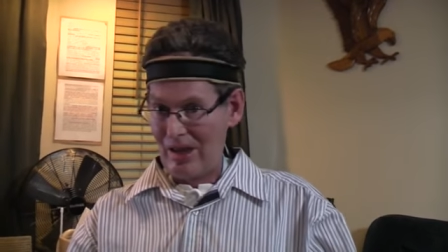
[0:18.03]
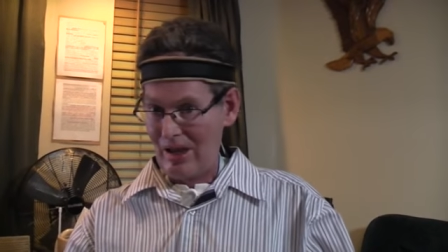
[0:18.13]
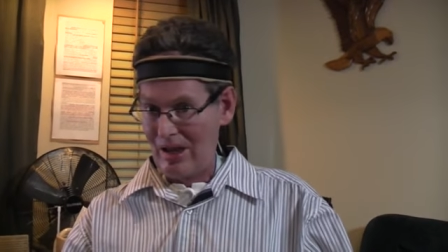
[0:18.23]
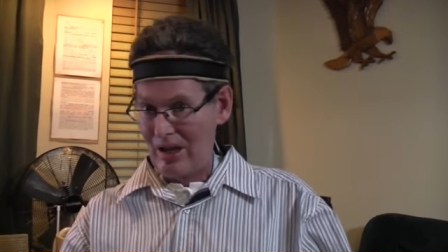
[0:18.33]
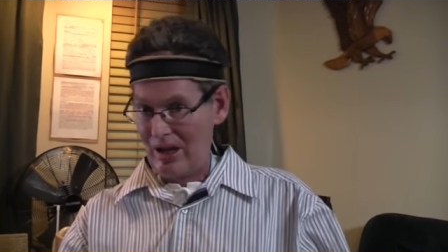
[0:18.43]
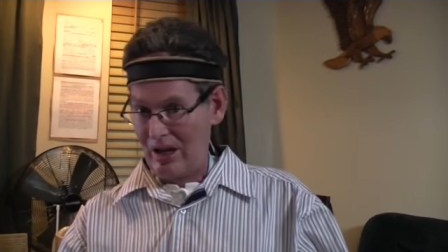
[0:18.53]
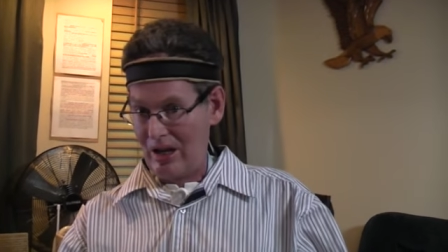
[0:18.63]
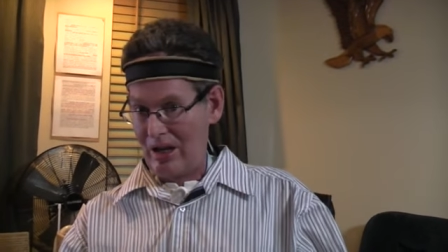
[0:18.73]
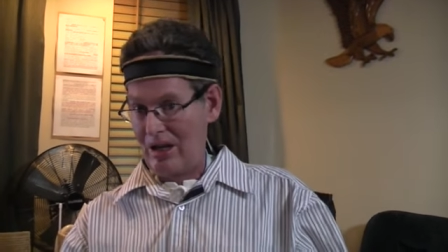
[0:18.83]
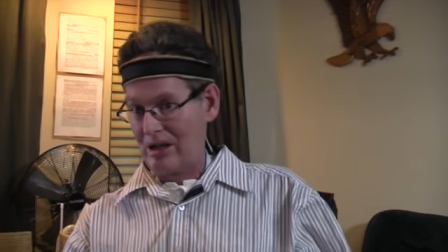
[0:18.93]
to
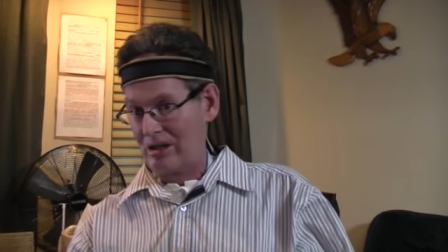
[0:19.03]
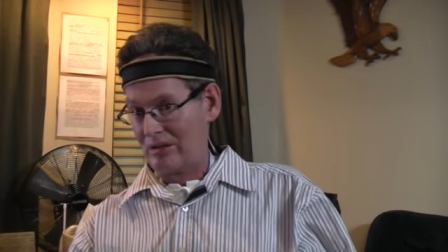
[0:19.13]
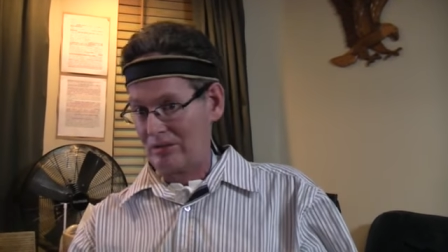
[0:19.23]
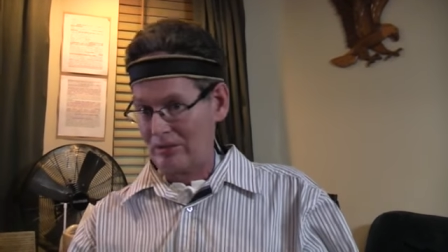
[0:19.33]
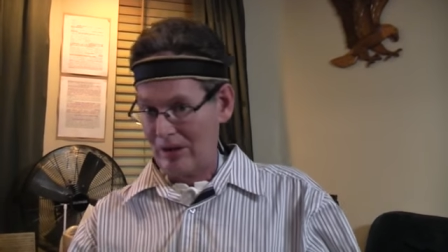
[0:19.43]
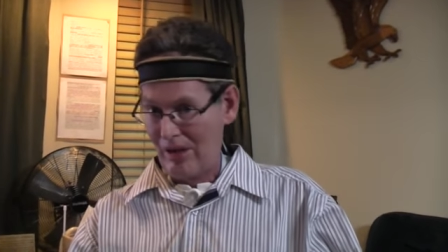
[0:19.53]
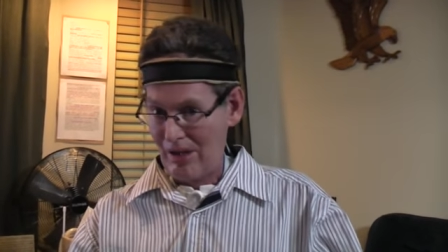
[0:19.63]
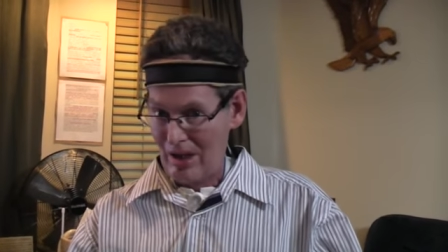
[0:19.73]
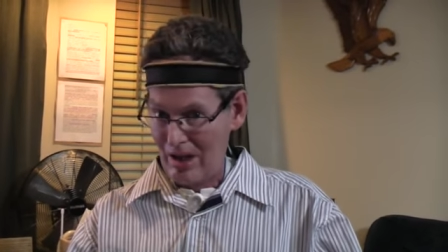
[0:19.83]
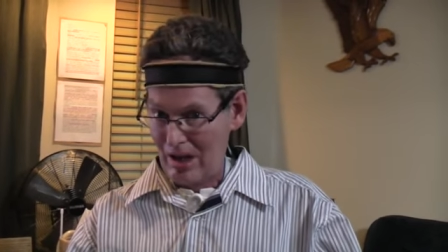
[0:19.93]
your
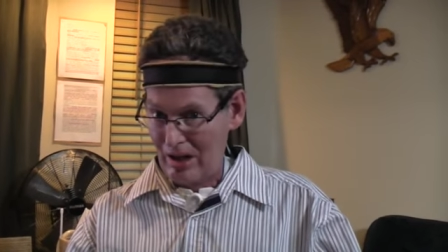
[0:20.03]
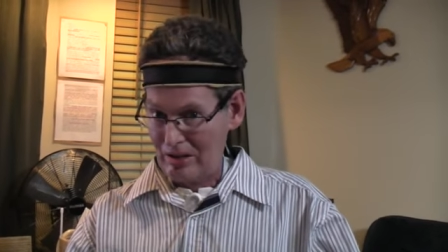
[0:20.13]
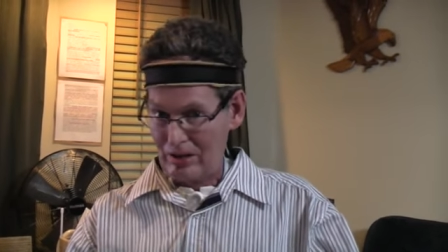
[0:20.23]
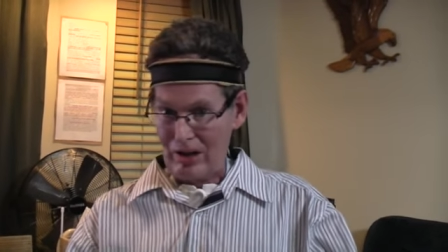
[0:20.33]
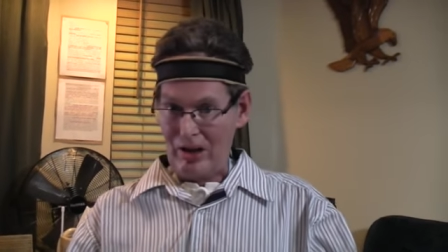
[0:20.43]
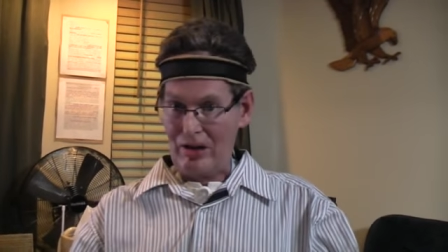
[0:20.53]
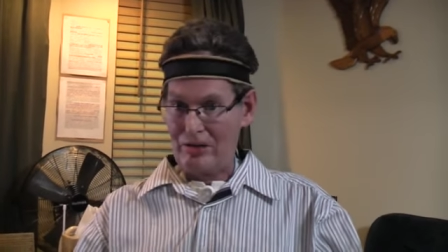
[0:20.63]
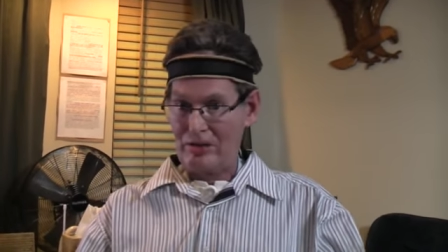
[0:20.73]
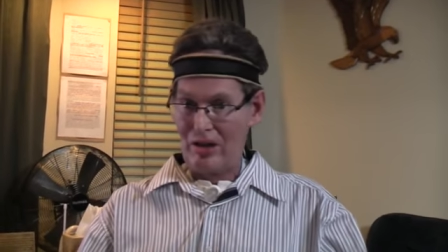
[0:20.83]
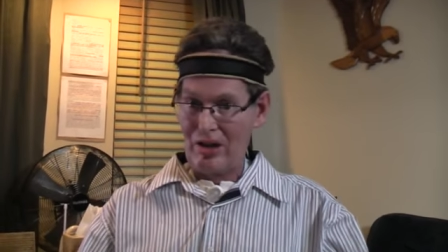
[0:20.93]
generation?
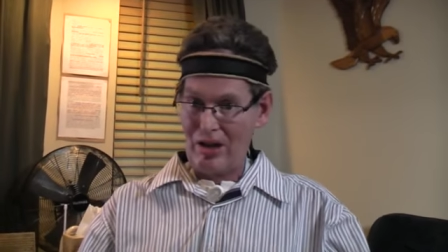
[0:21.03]
Yes.